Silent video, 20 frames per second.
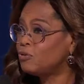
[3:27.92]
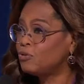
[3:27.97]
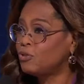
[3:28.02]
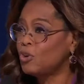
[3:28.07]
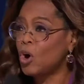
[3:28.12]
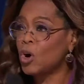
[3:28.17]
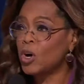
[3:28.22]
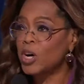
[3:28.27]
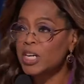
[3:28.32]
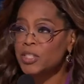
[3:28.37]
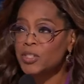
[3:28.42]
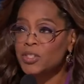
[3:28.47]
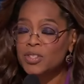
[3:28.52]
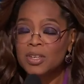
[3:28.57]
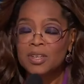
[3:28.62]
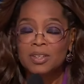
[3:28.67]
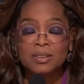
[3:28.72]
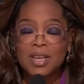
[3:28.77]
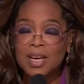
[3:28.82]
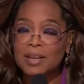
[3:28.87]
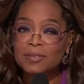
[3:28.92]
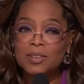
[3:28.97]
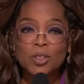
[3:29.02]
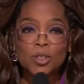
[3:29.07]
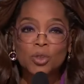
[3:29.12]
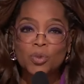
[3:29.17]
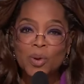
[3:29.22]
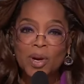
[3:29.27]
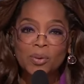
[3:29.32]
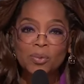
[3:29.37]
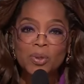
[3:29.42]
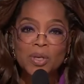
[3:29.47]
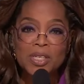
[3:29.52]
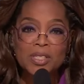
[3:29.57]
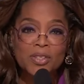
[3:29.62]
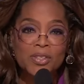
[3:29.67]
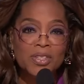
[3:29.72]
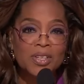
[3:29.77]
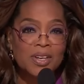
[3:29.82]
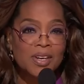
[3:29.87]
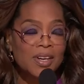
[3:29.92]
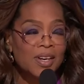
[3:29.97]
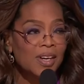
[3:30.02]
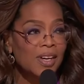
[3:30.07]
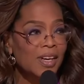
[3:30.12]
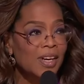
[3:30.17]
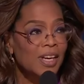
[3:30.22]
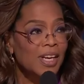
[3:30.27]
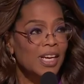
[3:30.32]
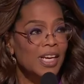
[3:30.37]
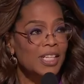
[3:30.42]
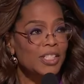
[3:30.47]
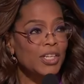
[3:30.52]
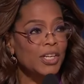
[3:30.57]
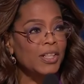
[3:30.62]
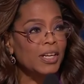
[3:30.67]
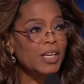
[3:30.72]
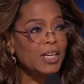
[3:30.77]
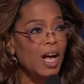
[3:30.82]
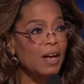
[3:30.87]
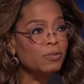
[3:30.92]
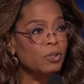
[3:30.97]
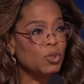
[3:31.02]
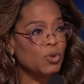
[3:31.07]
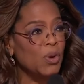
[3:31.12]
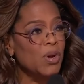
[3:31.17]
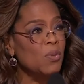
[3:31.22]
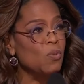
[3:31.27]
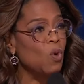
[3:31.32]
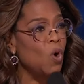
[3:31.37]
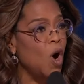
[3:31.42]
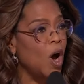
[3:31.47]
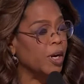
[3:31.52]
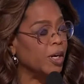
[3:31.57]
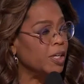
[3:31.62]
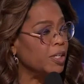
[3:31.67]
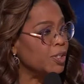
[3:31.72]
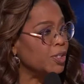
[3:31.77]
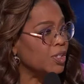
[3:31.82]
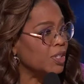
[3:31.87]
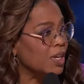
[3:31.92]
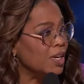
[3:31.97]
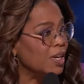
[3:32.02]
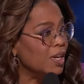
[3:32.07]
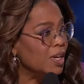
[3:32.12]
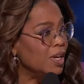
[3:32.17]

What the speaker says: forests, love those redwoods, to the Gulf Stream waters.